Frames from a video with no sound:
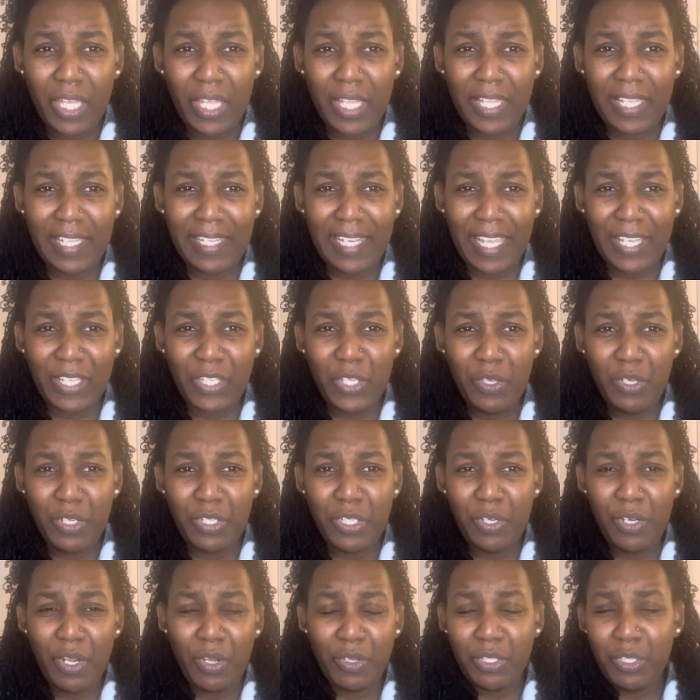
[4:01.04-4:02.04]
Like,
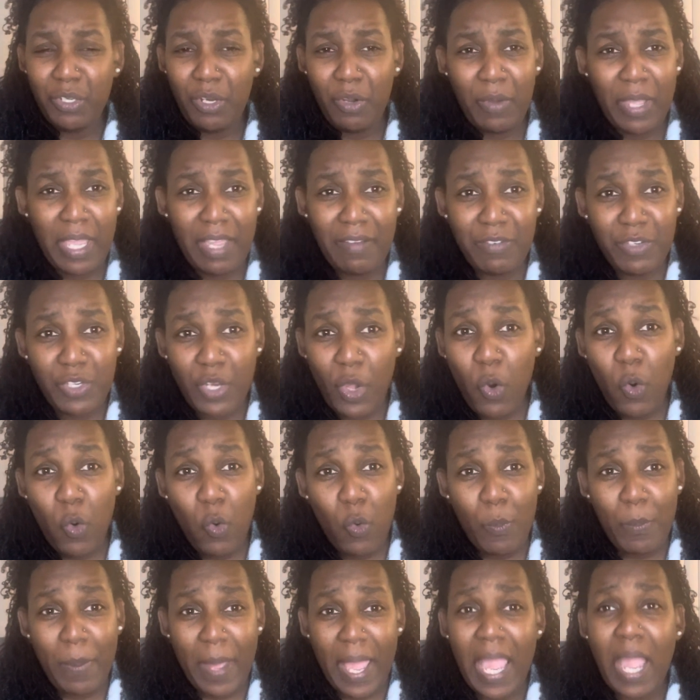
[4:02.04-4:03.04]
you don't have
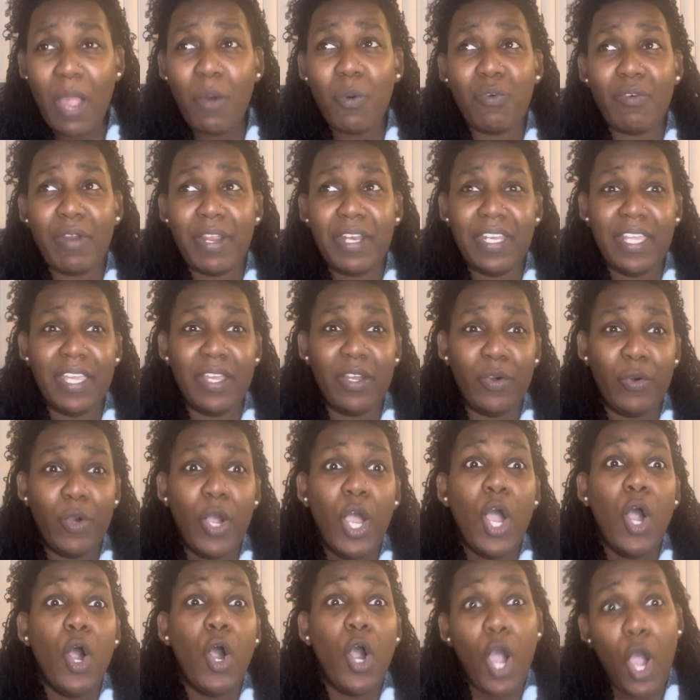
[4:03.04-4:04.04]
no power right now.
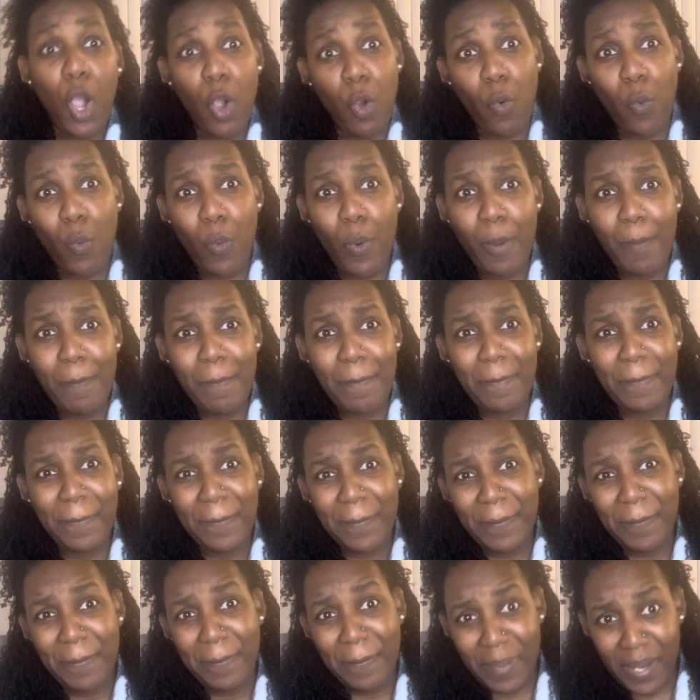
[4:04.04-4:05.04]
Oh,
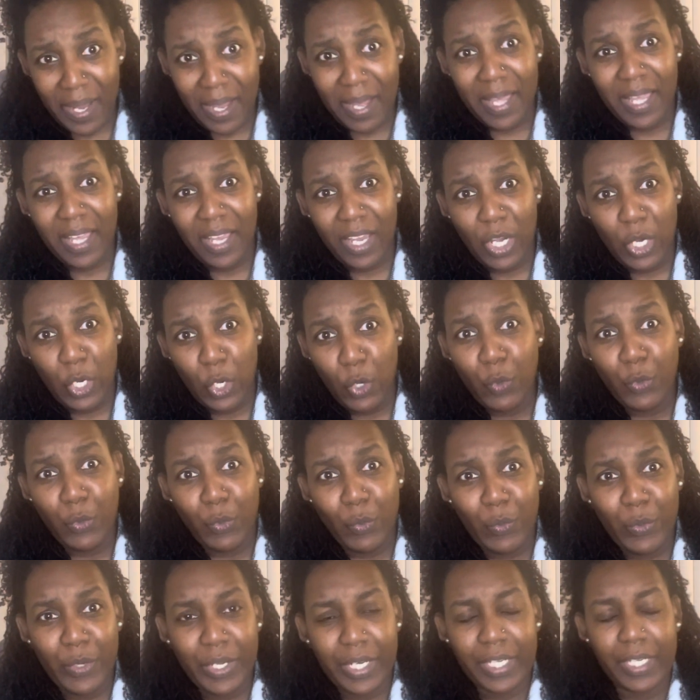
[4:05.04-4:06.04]
but hold
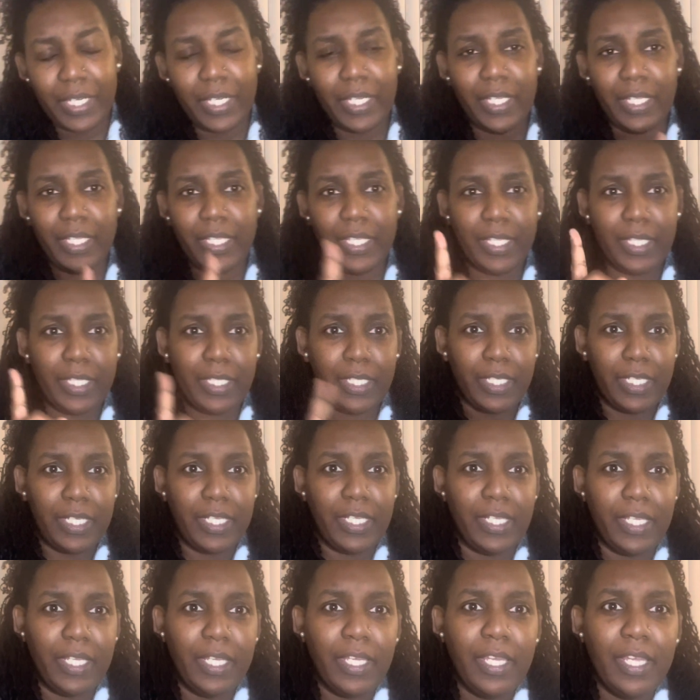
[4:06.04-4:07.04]
on.
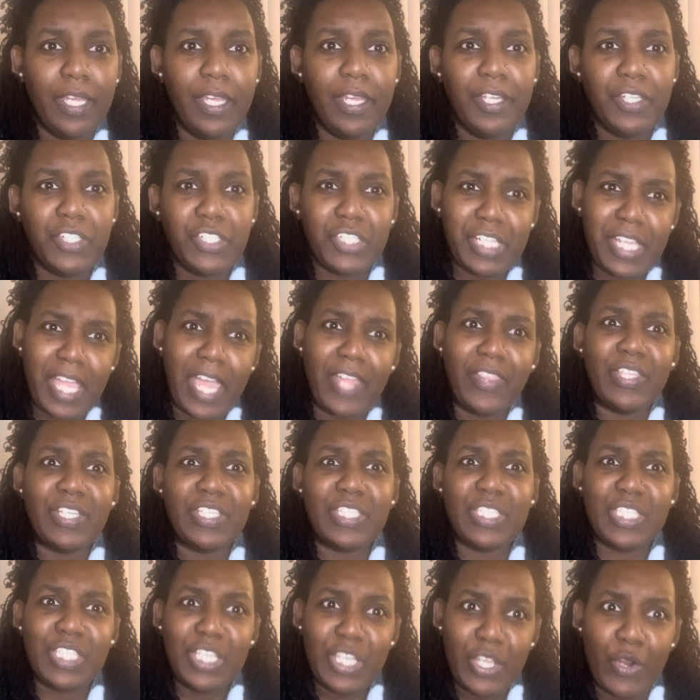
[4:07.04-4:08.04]
She got the
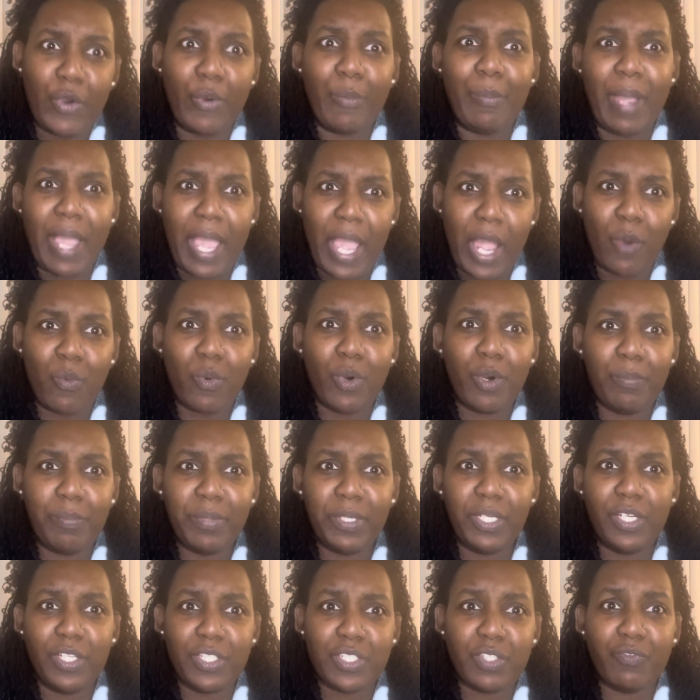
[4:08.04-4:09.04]
seer power,
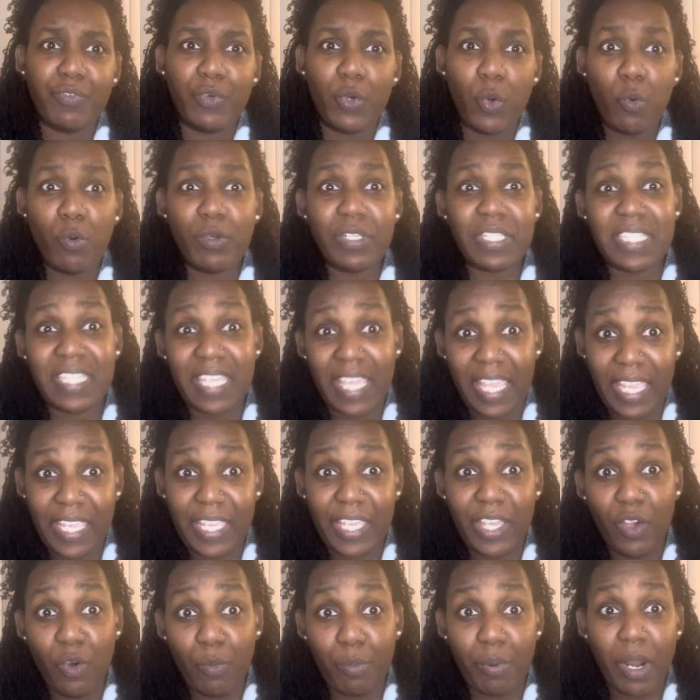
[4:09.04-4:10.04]
because of course
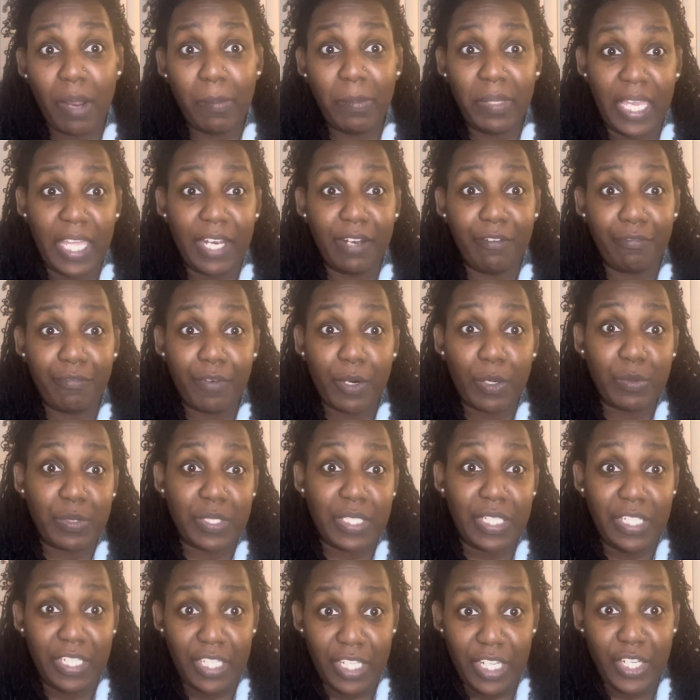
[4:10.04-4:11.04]
Danielle probably had it
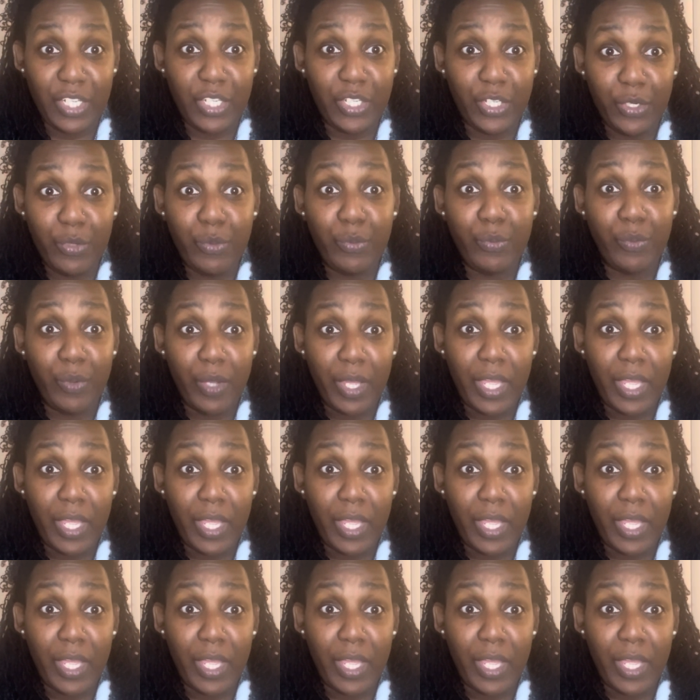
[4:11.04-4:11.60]
first, and then you